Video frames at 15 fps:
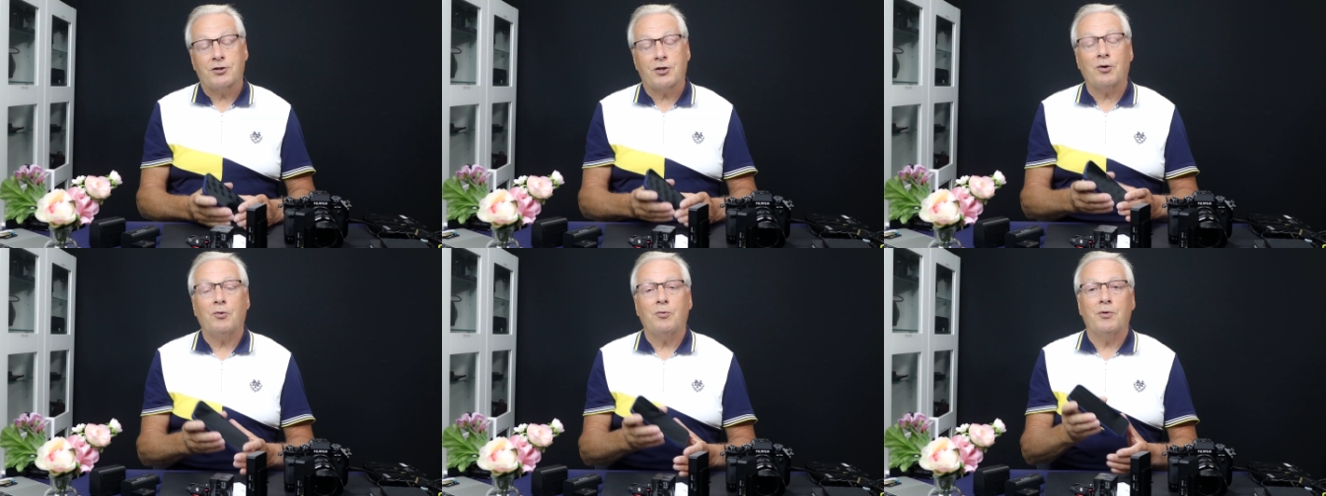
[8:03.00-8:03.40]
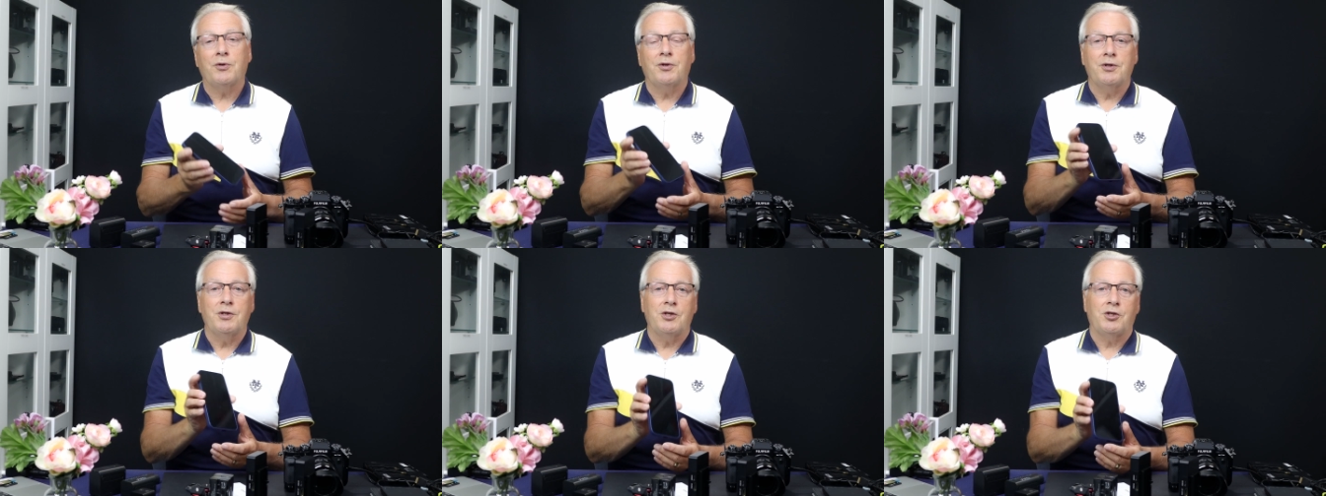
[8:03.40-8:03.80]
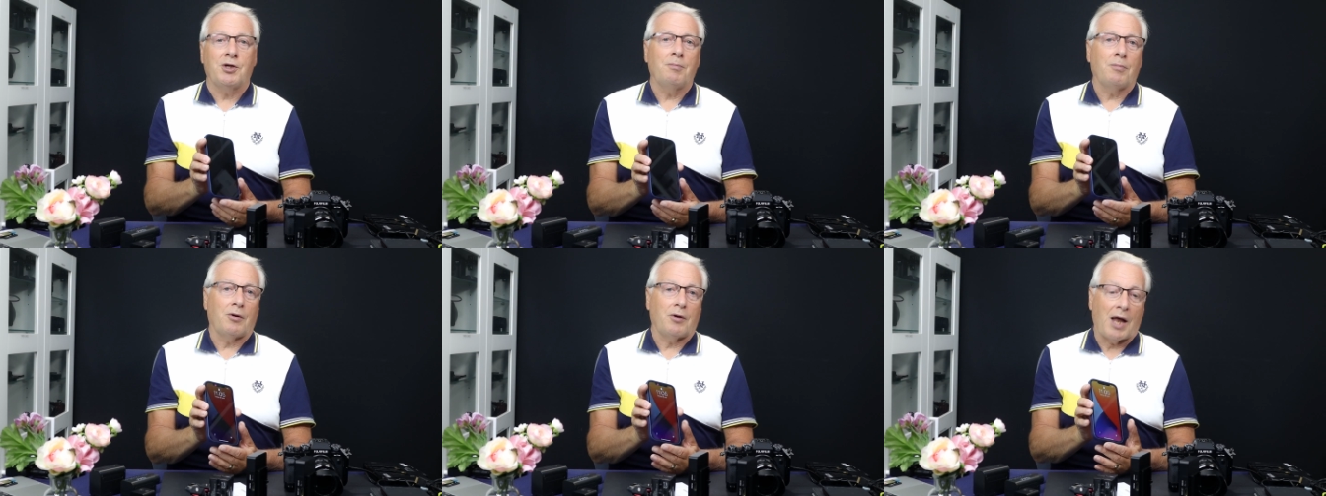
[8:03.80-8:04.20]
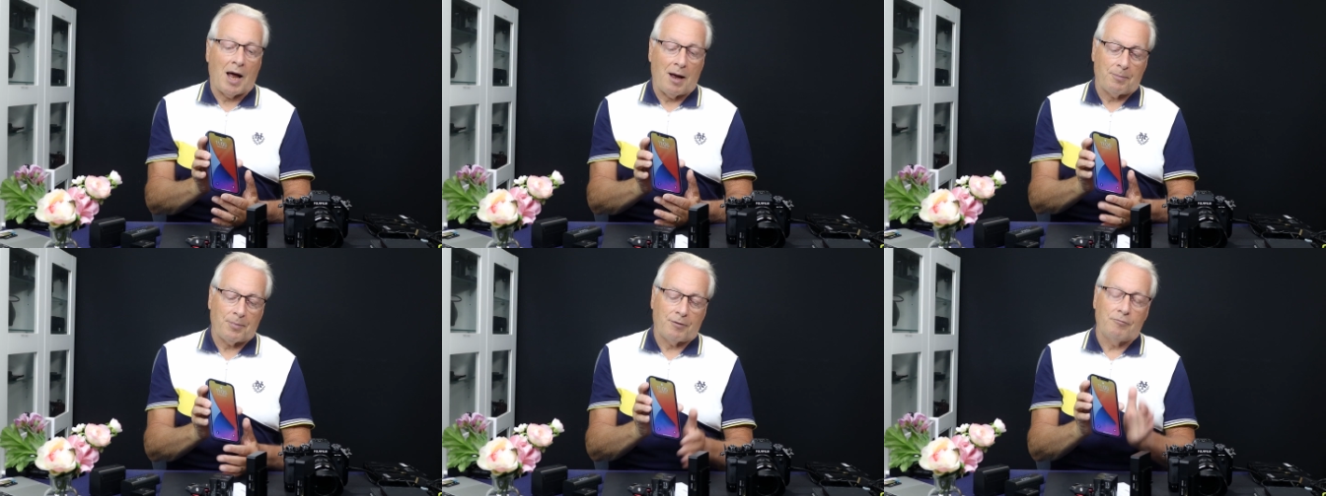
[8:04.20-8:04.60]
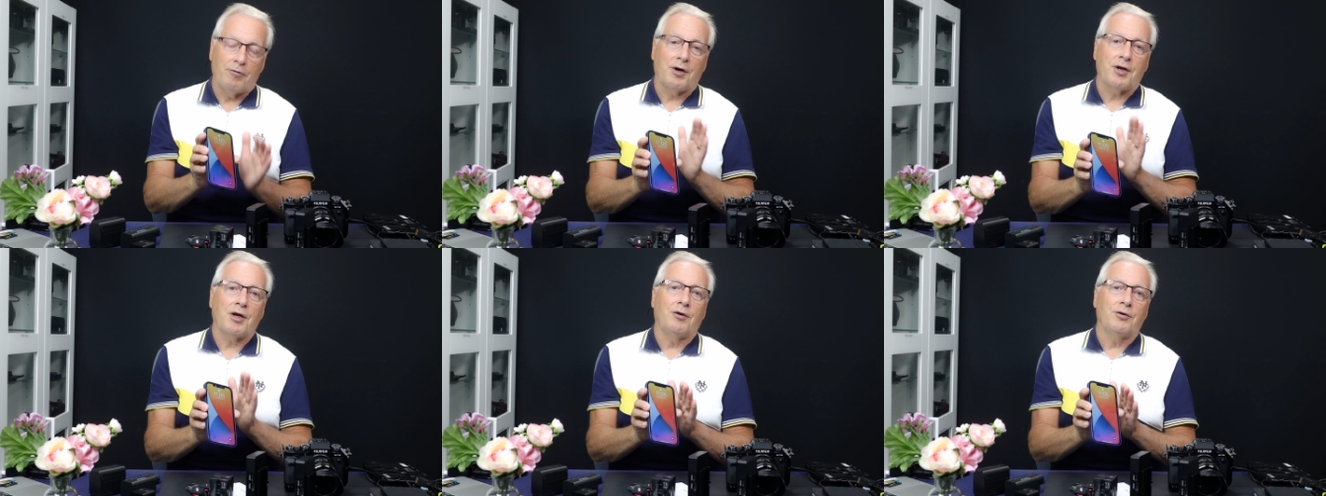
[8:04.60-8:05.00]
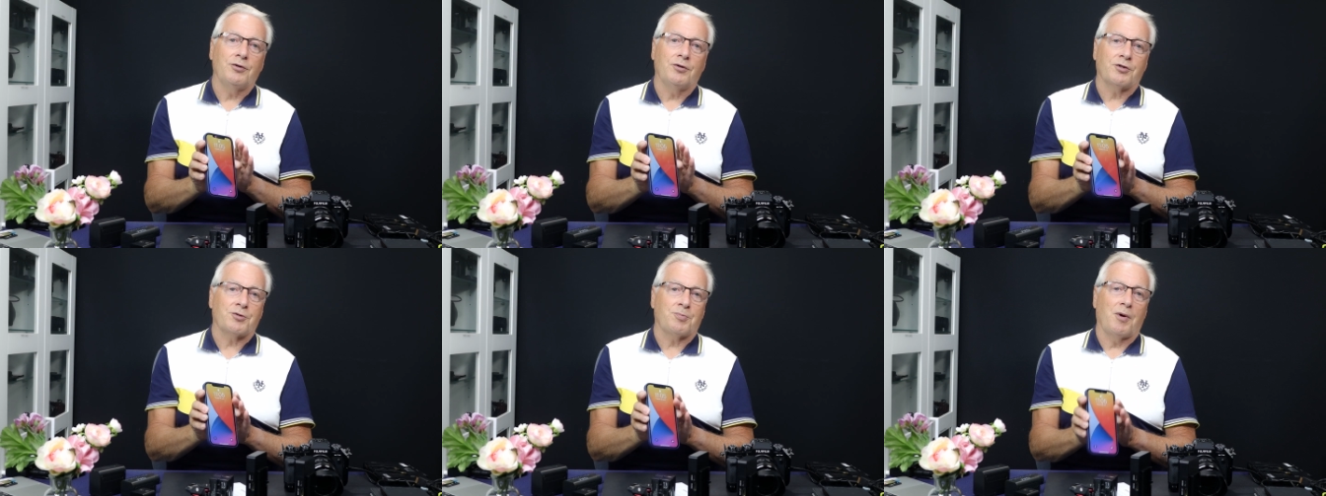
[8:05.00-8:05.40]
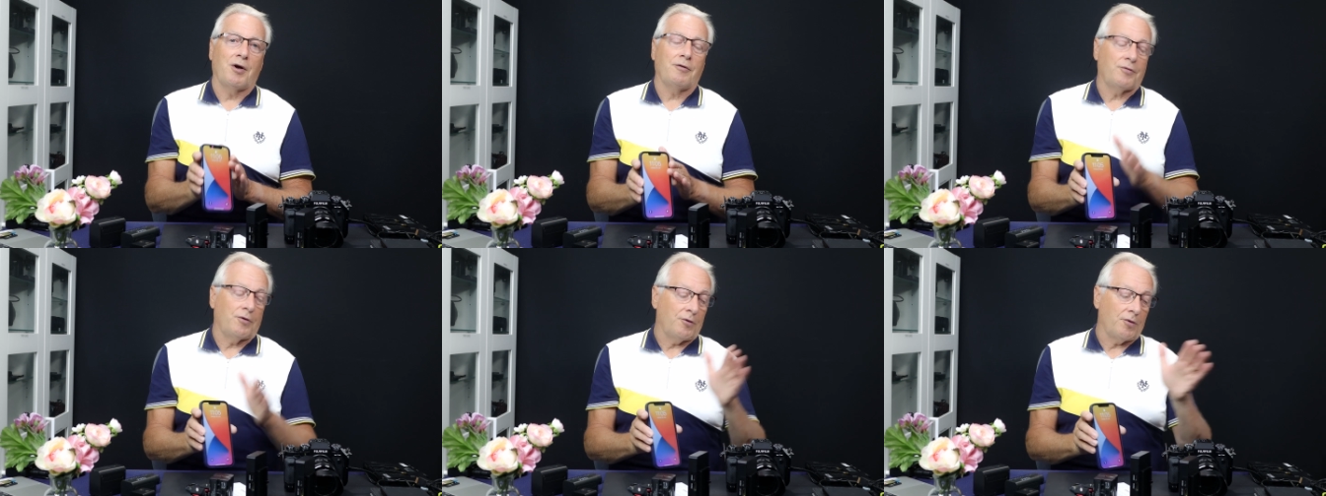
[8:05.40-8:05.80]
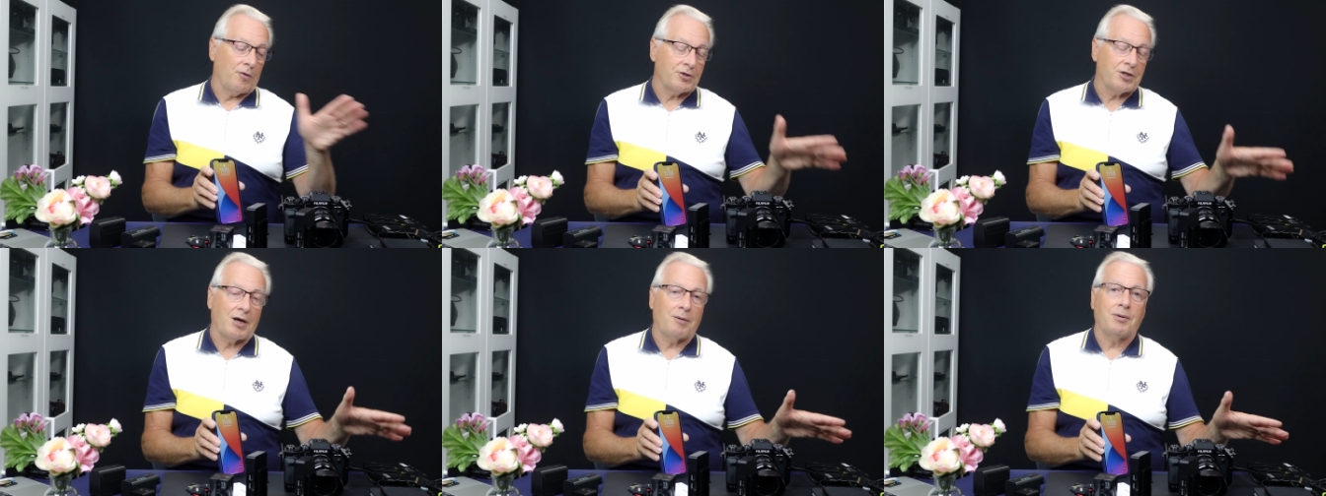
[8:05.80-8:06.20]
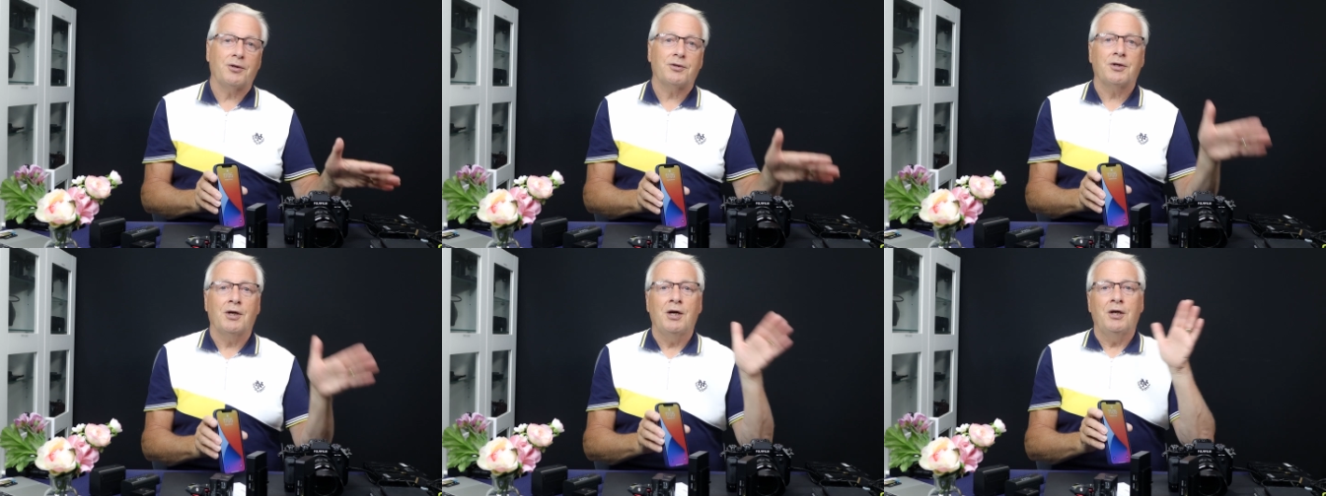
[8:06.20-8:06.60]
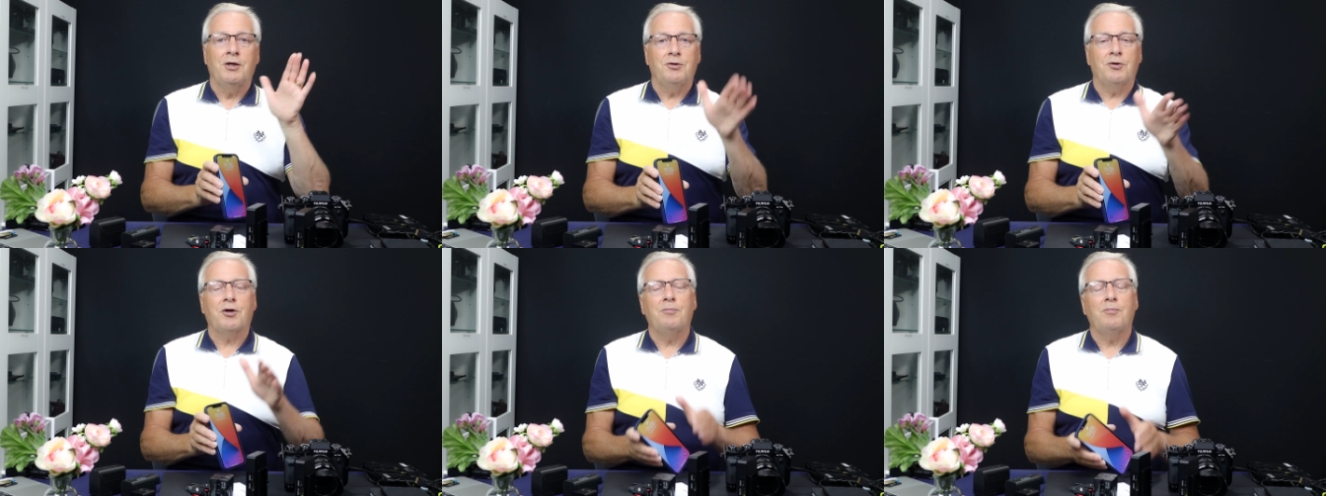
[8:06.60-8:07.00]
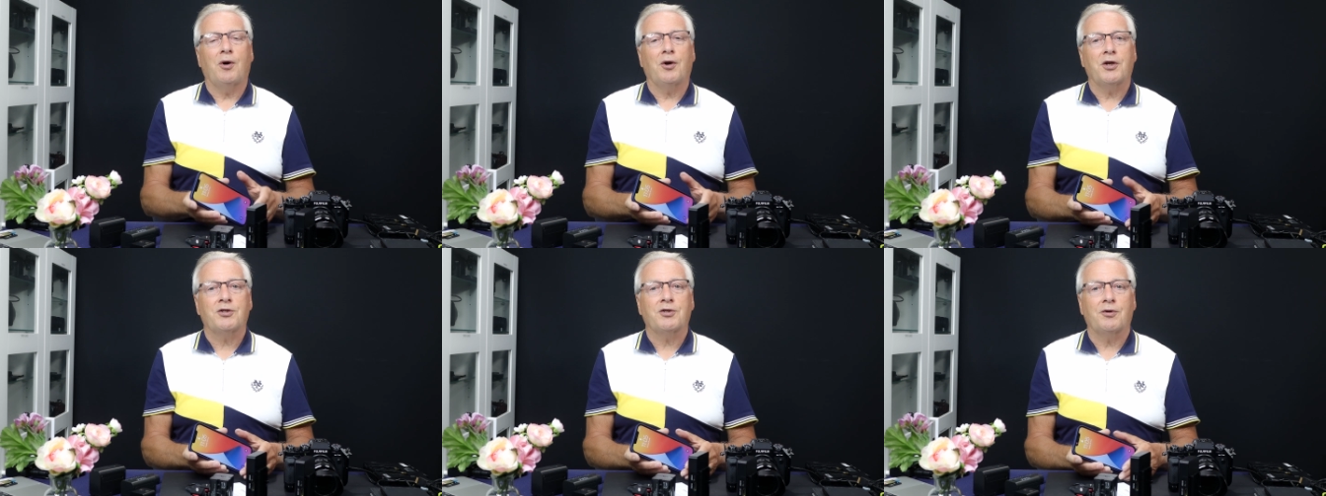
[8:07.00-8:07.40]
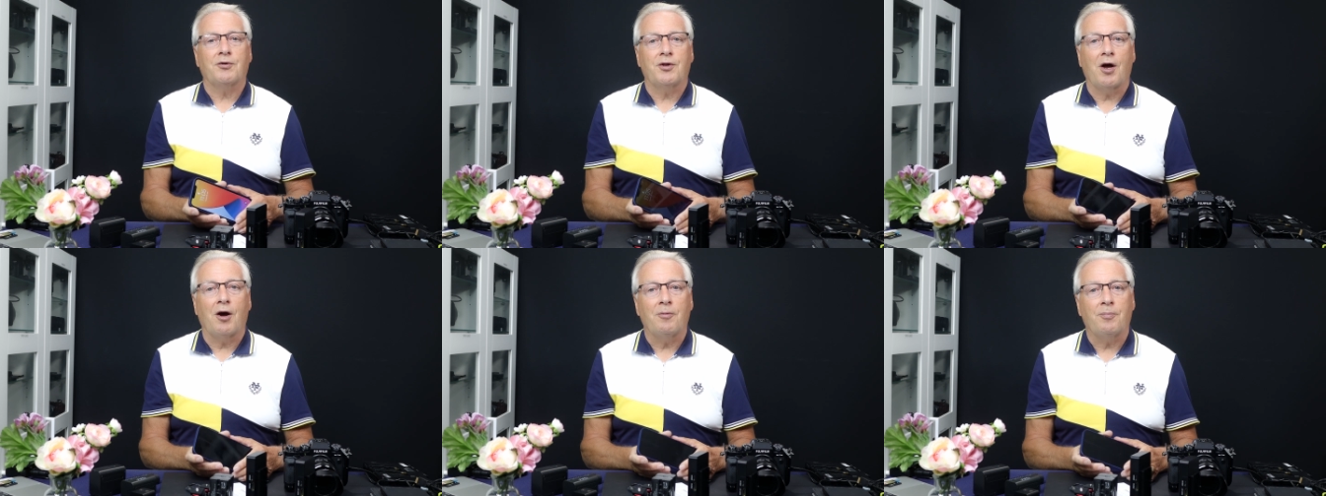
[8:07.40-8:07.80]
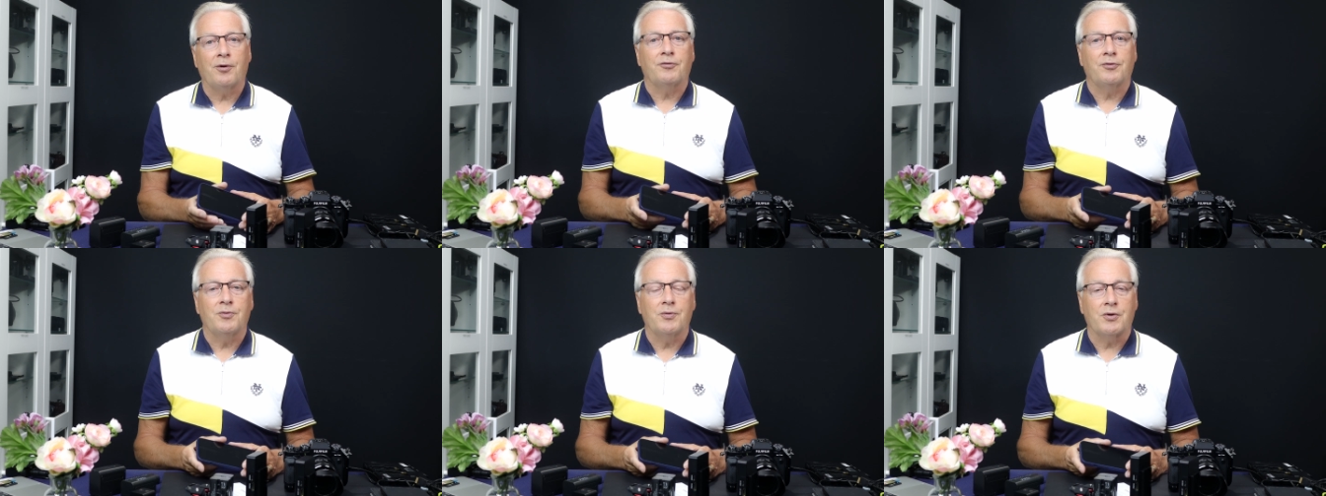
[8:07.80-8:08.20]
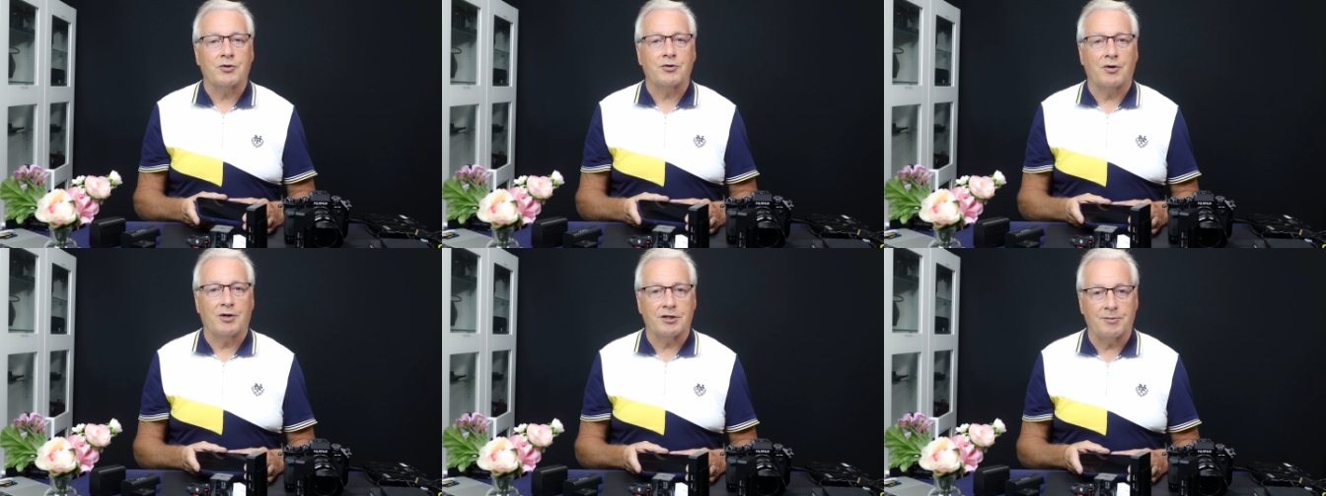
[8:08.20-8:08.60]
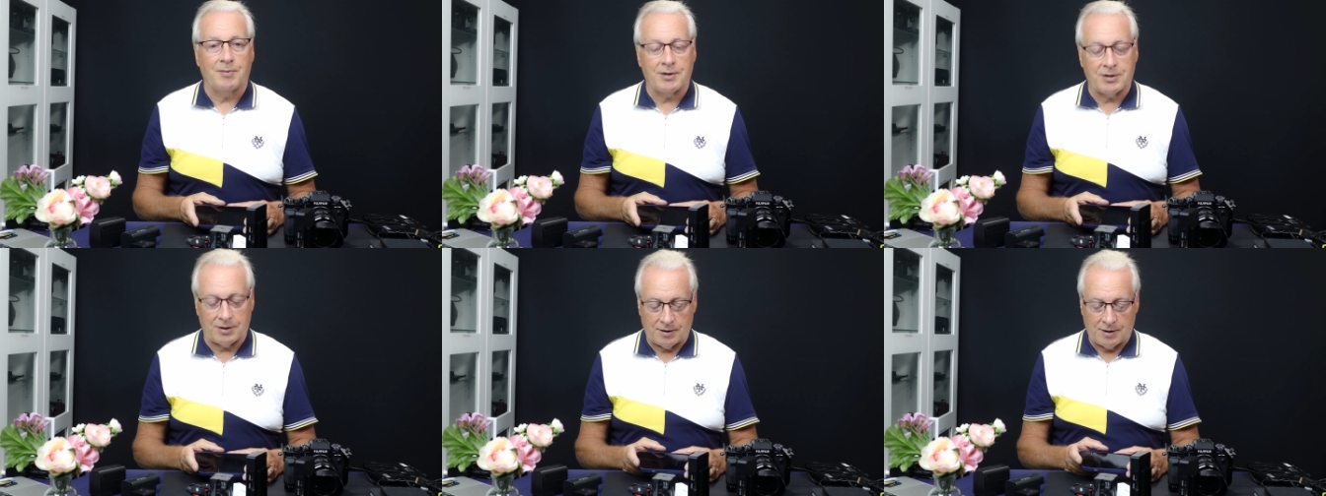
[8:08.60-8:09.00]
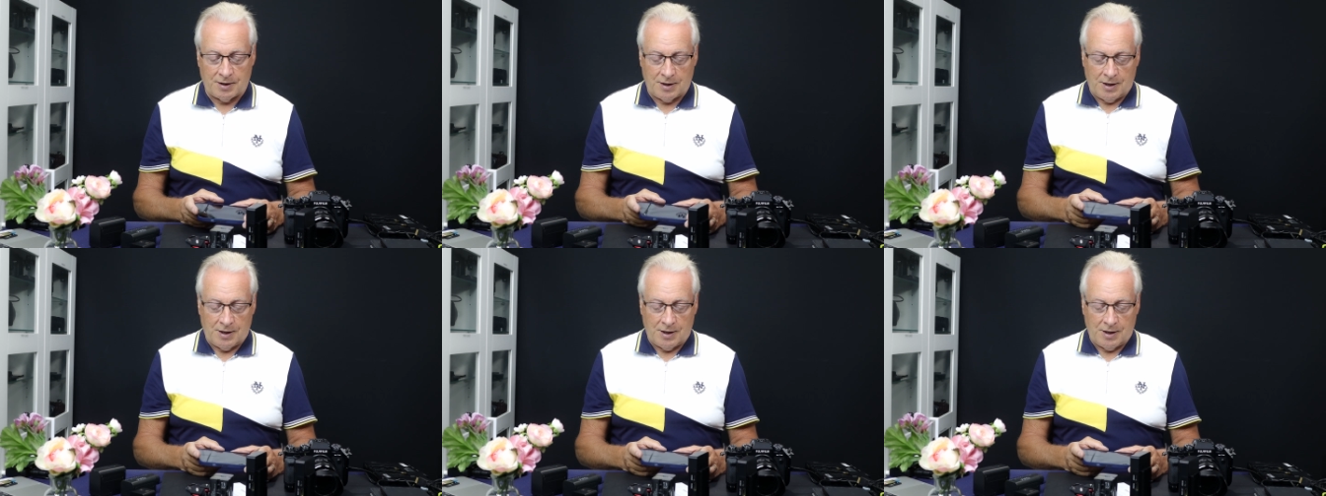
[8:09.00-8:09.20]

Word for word: So with the Shimbol app running on your smartphone or tablet, you can monitor the output from your transmitter.